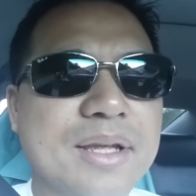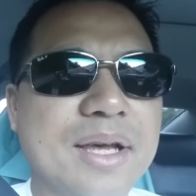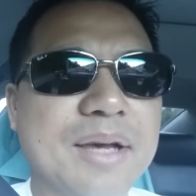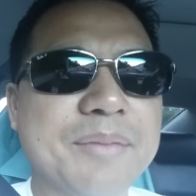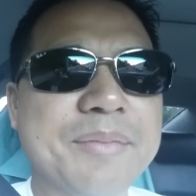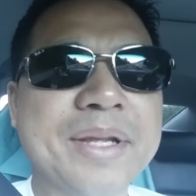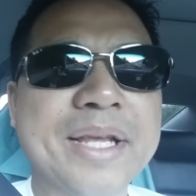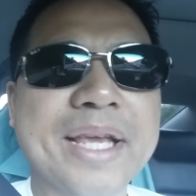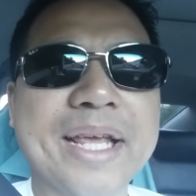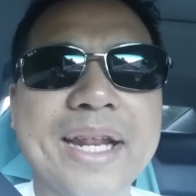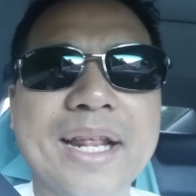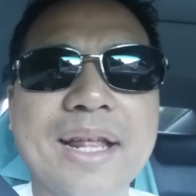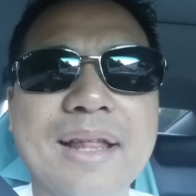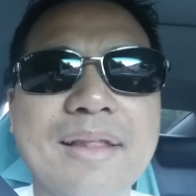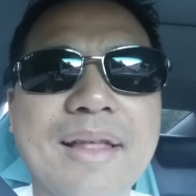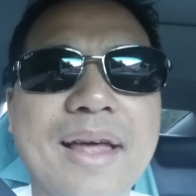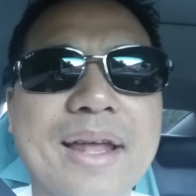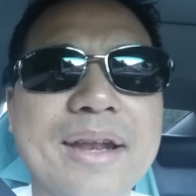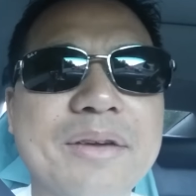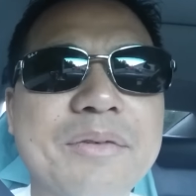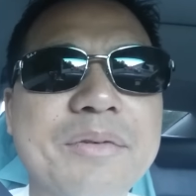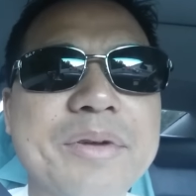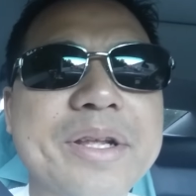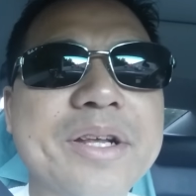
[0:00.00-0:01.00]
I've been getting a
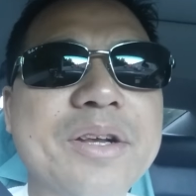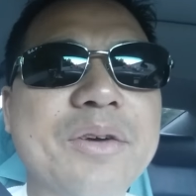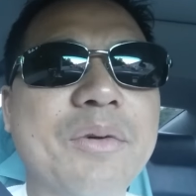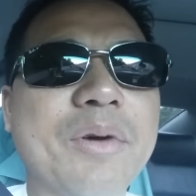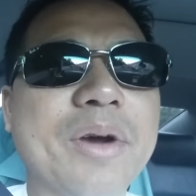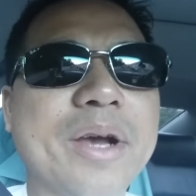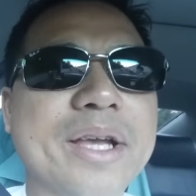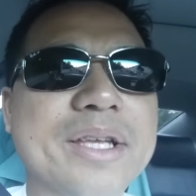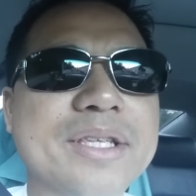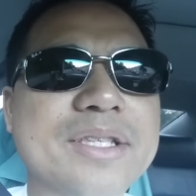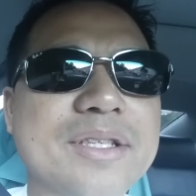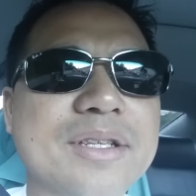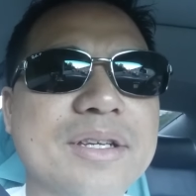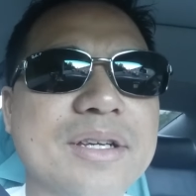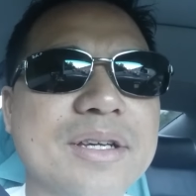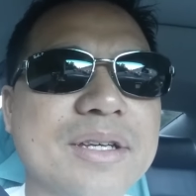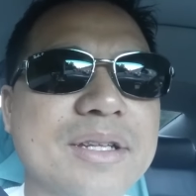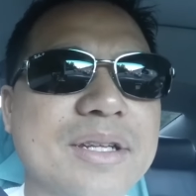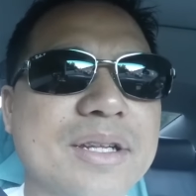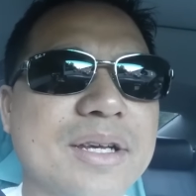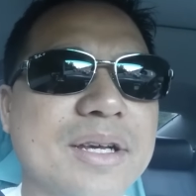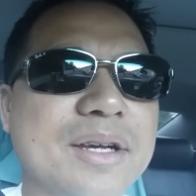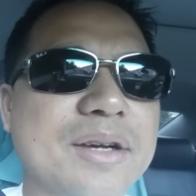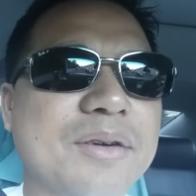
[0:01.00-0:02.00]
lot of requests
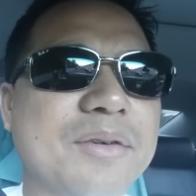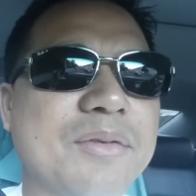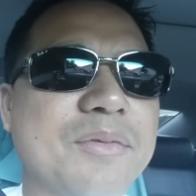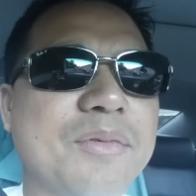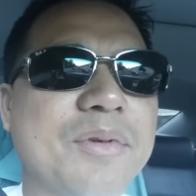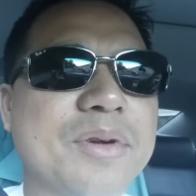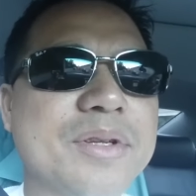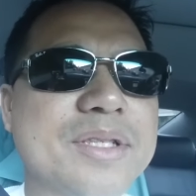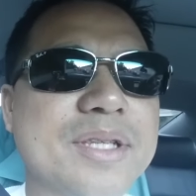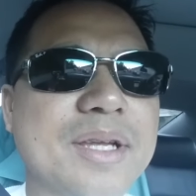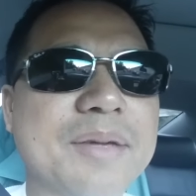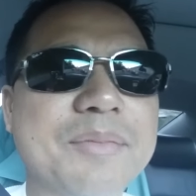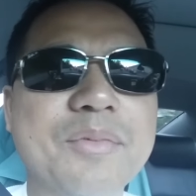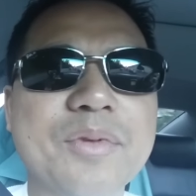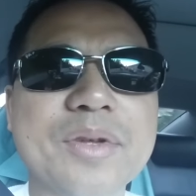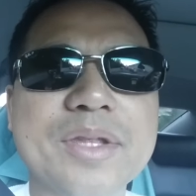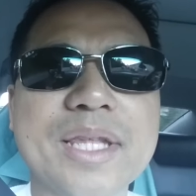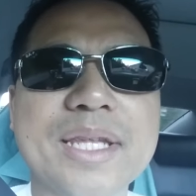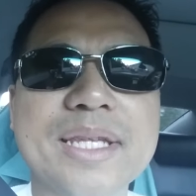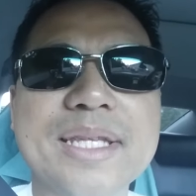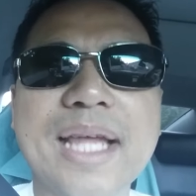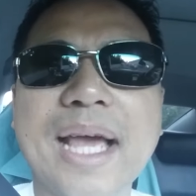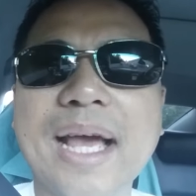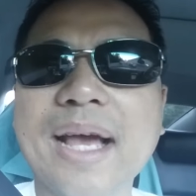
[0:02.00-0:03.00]
on what's up with
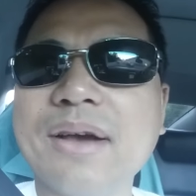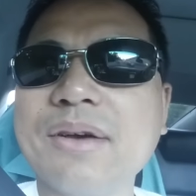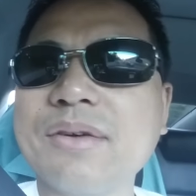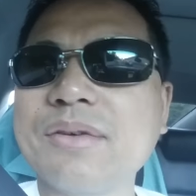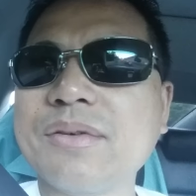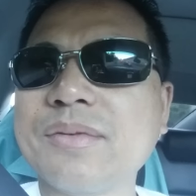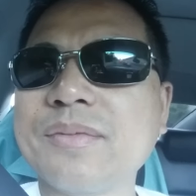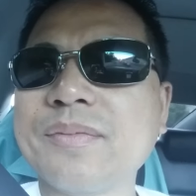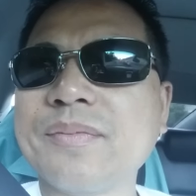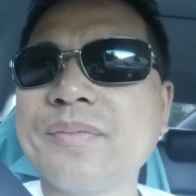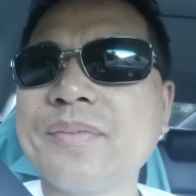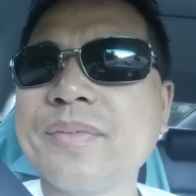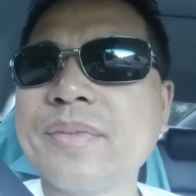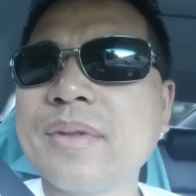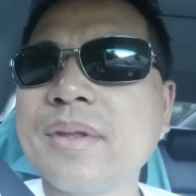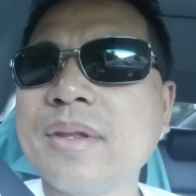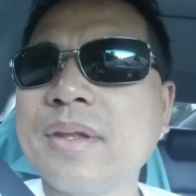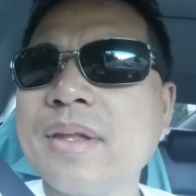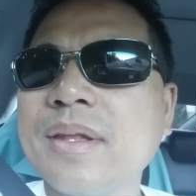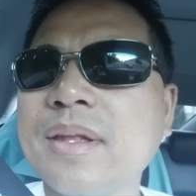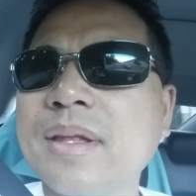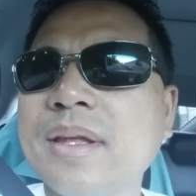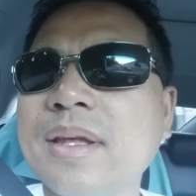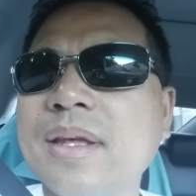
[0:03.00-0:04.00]
the
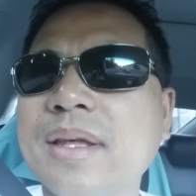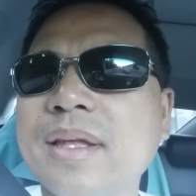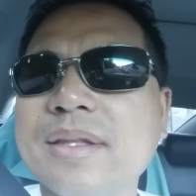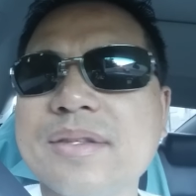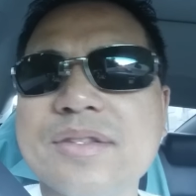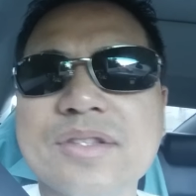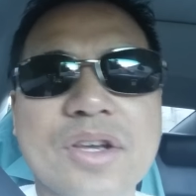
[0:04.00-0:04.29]
DAO.